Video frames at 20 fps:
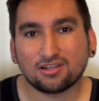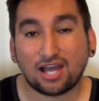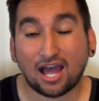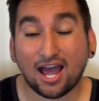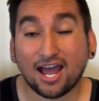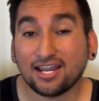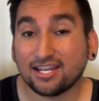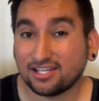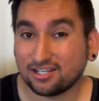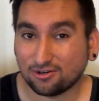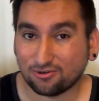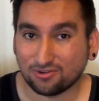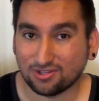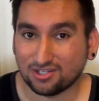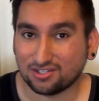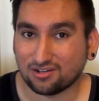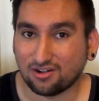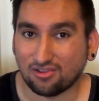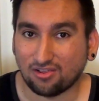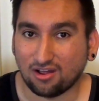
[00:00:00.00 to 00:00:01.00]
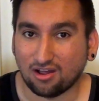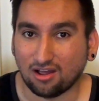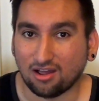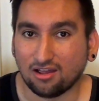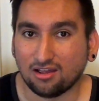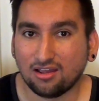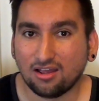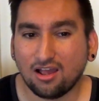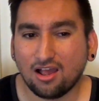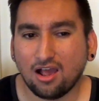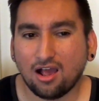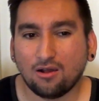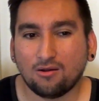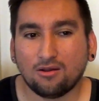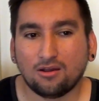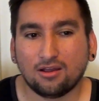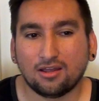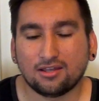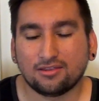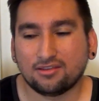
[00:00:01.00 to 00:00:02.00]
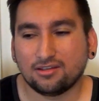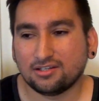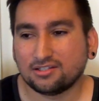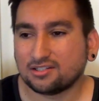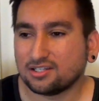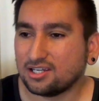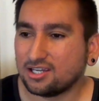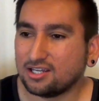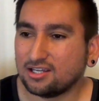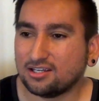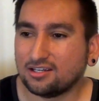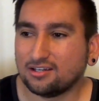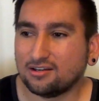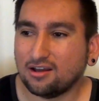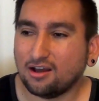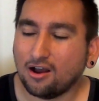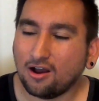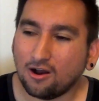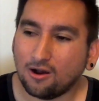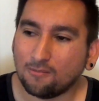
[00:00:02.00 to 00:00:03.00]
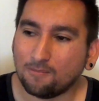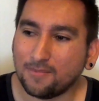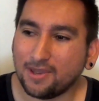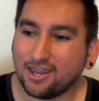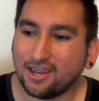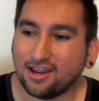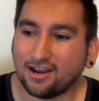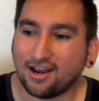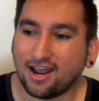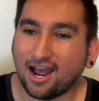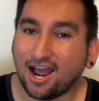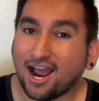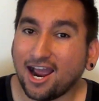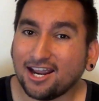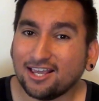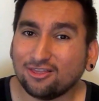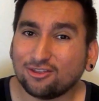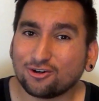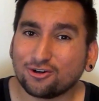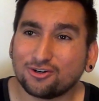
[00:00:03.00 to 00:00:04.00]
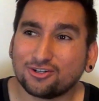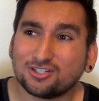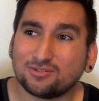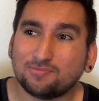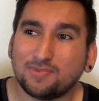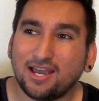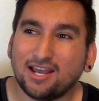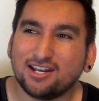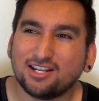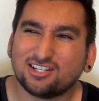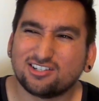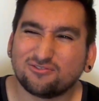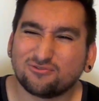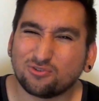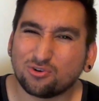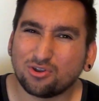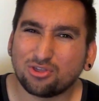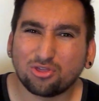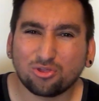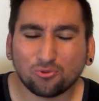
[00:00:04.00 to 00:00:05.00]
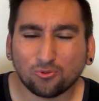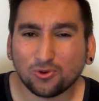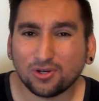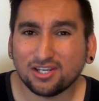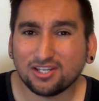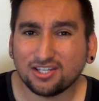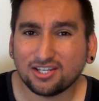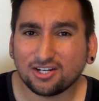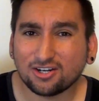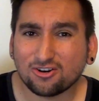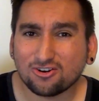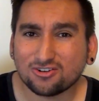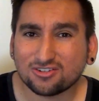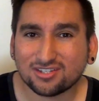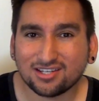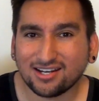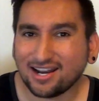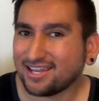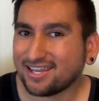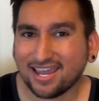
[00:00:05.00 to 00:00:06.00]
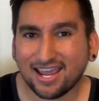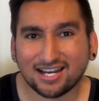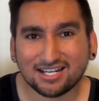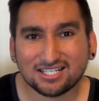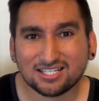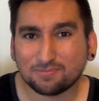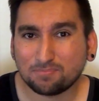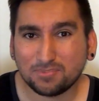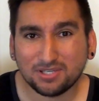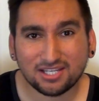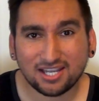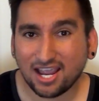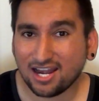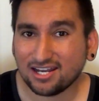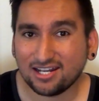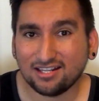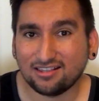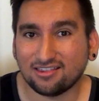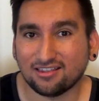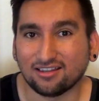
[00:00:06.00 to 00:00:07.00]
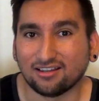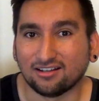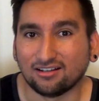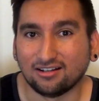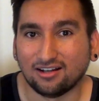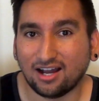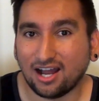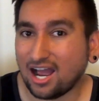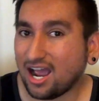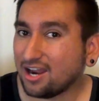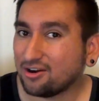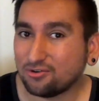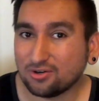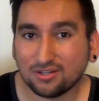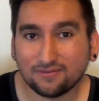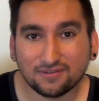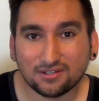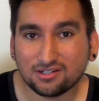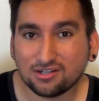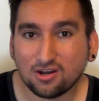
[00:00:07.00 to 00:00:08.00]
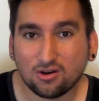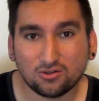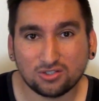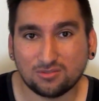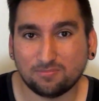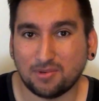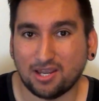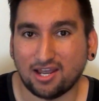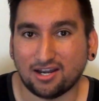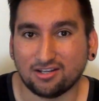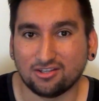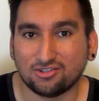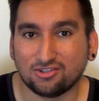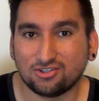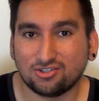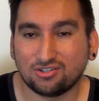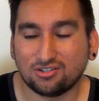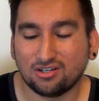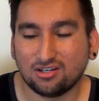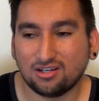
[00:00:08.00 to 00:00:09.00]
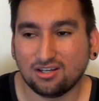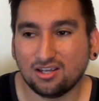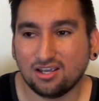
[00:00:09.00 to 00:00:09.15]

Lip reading: I hear this a lot. They say, oh man, I learned Spanish for 3 years and I can't speak anything. I don't even know Spanish.